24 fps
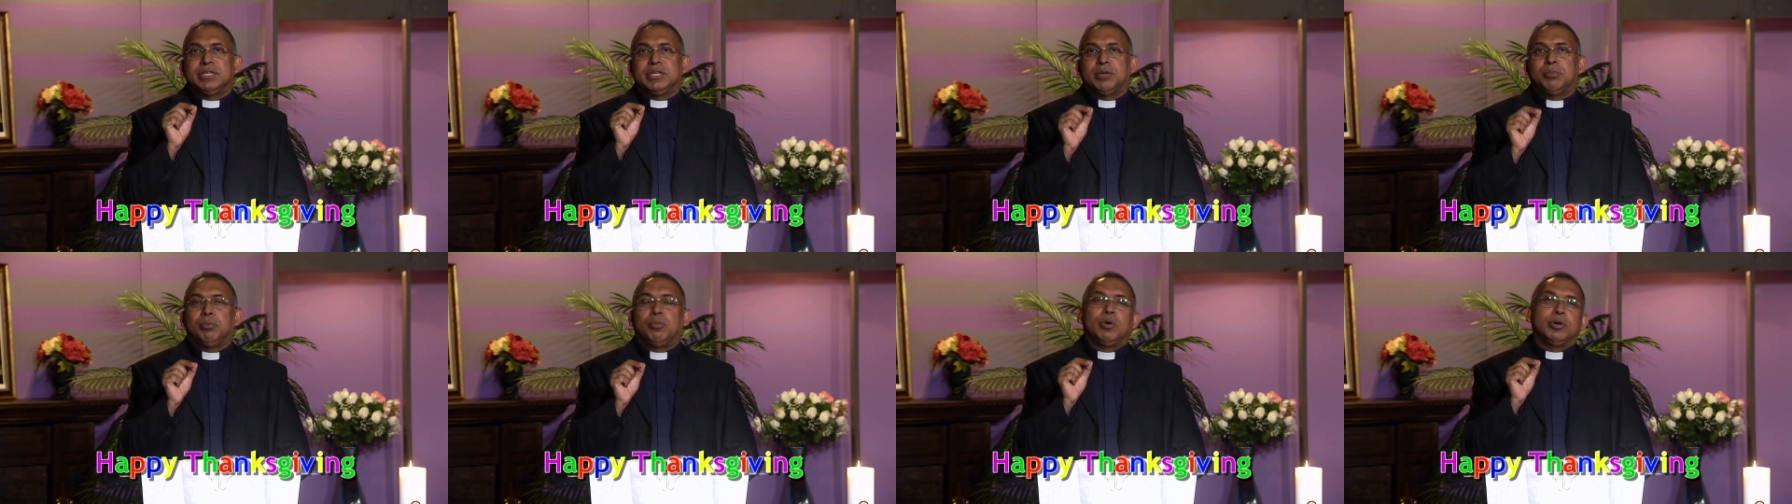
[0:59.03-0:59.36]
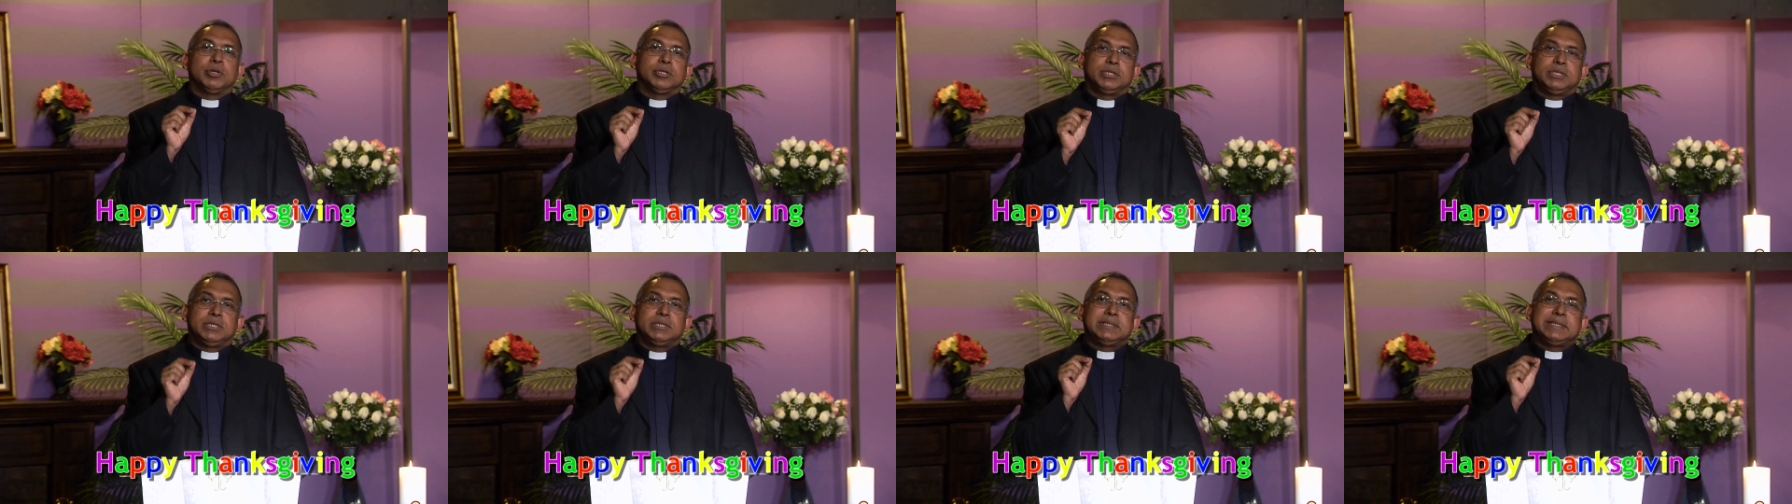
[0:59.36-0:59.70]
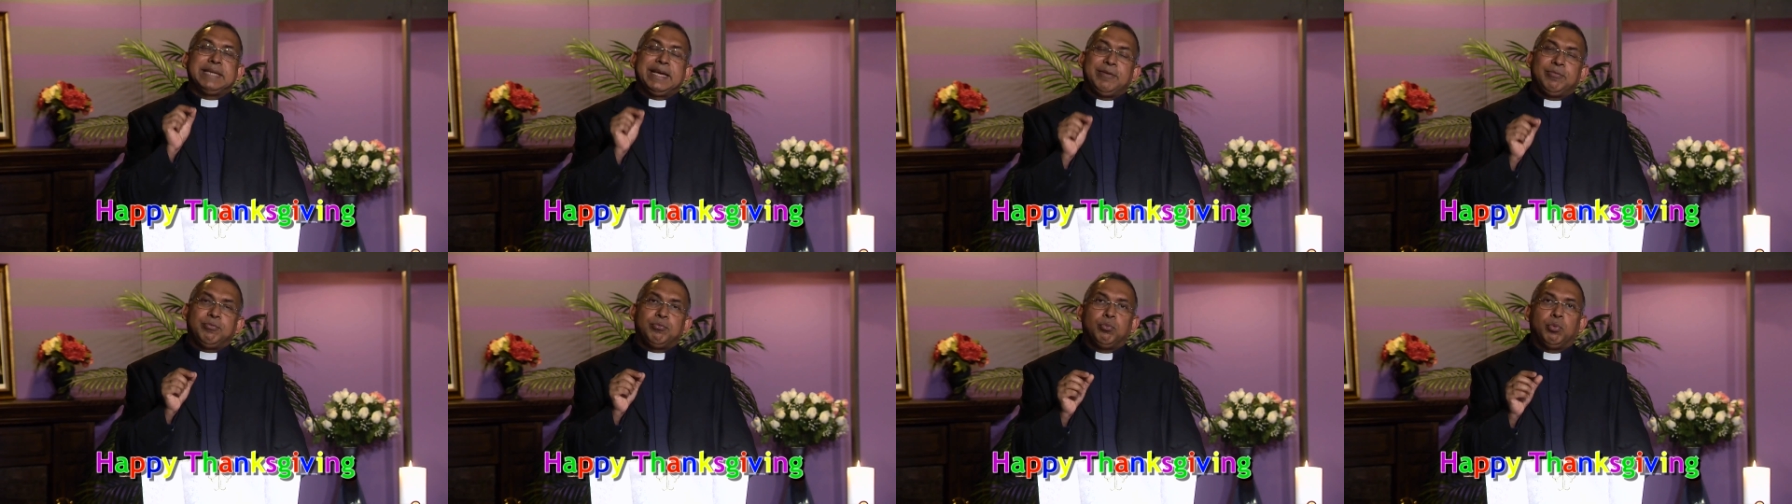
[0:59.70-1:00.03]
the most
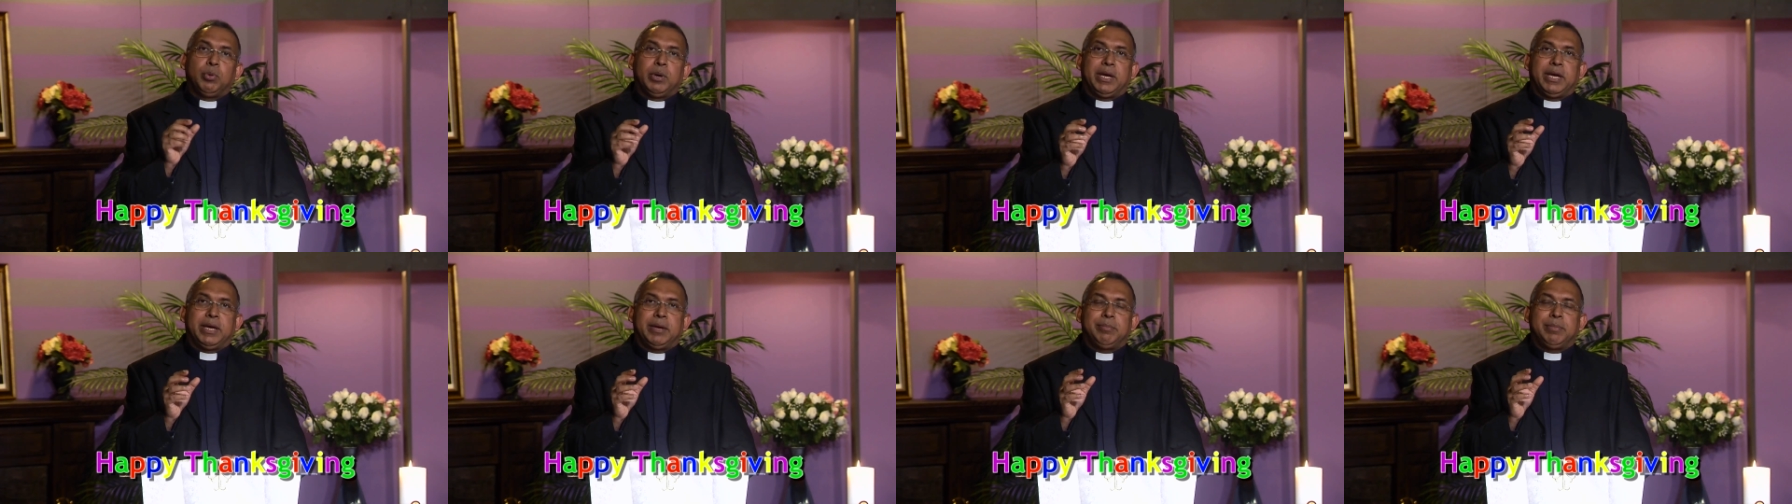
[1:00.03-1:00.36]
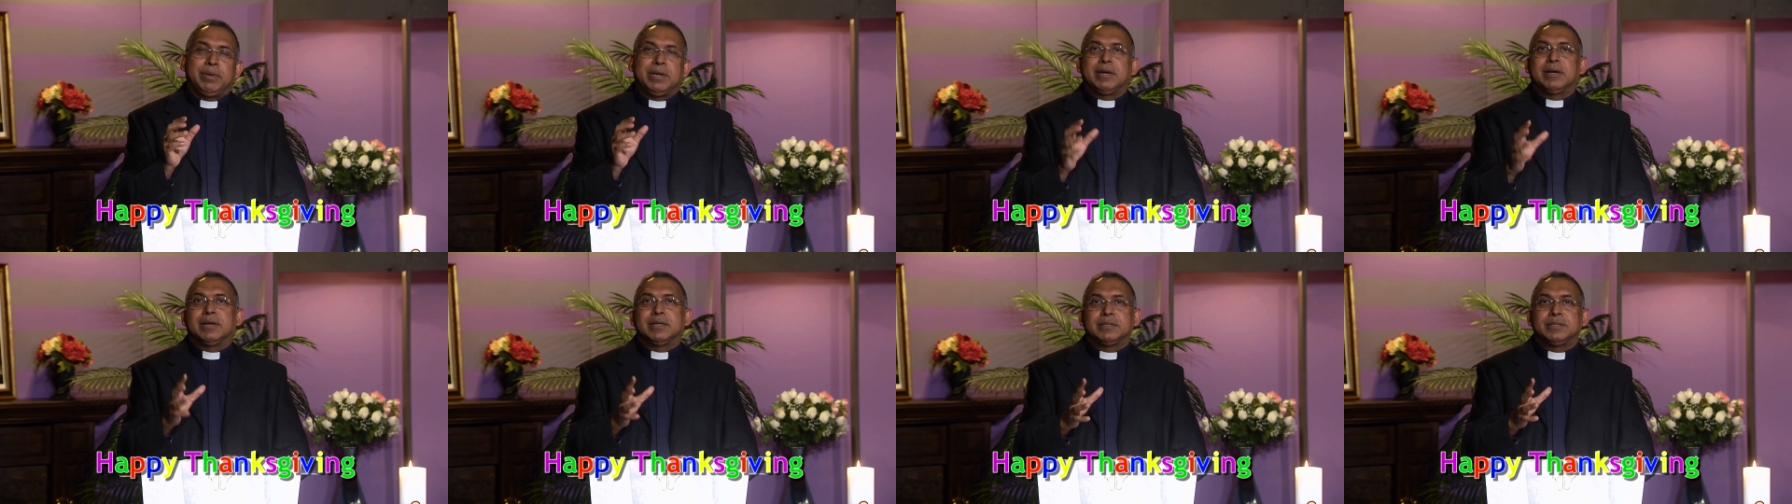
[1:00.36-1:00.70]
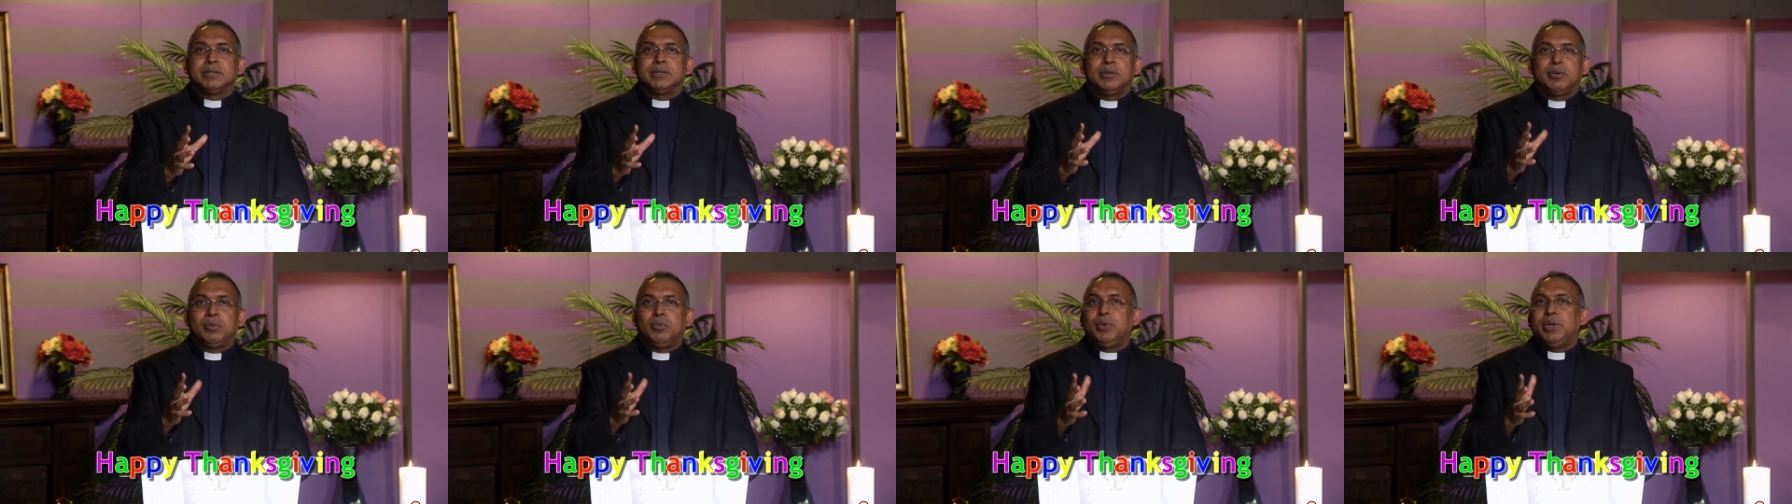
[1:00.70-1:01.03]
safe way
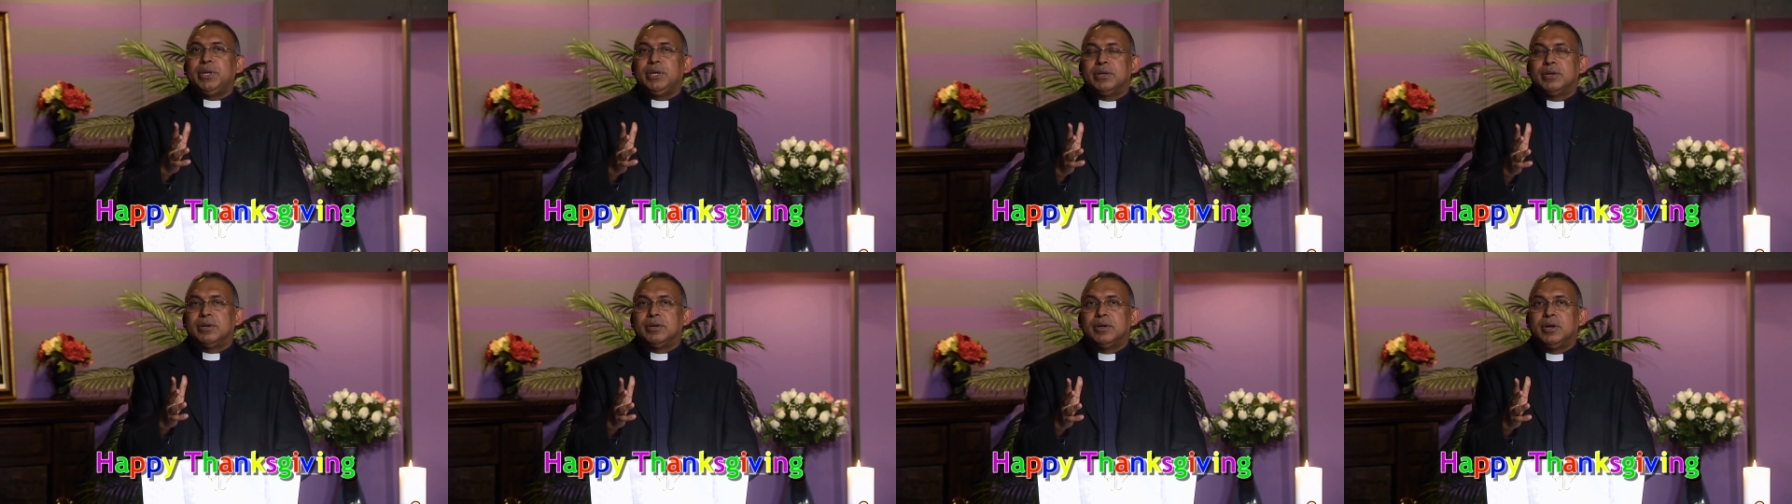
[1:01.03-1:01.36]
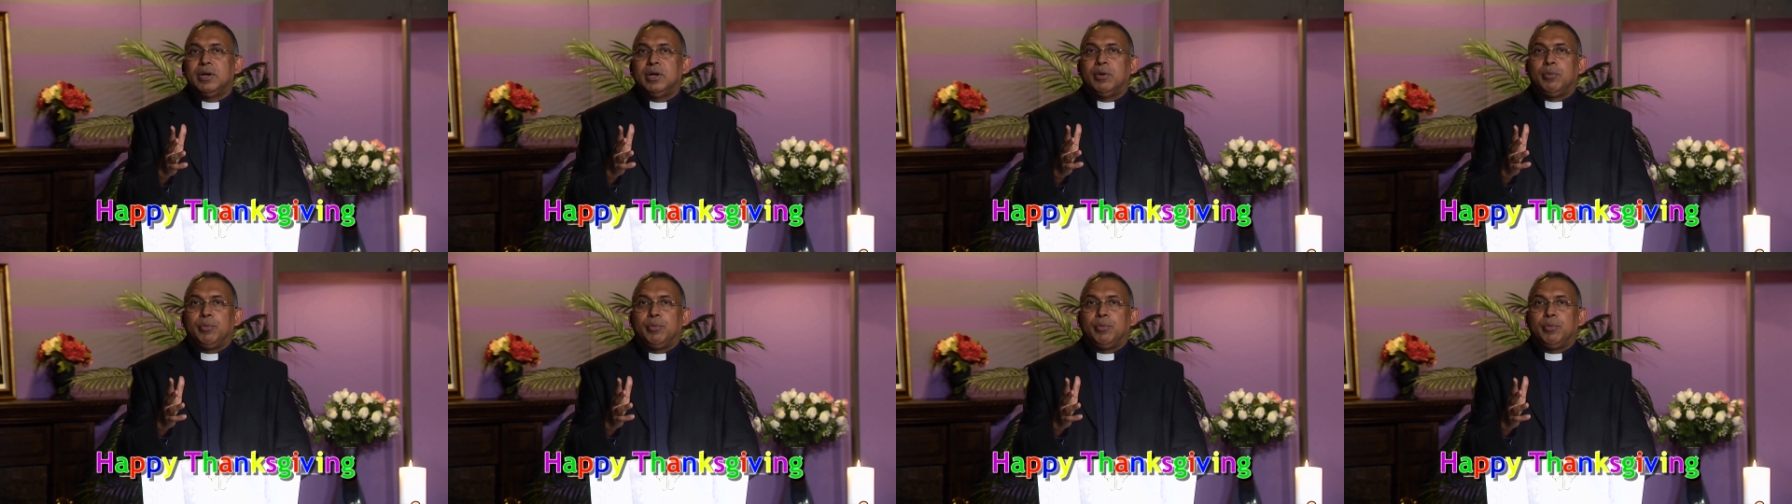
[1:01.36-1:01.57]
because we know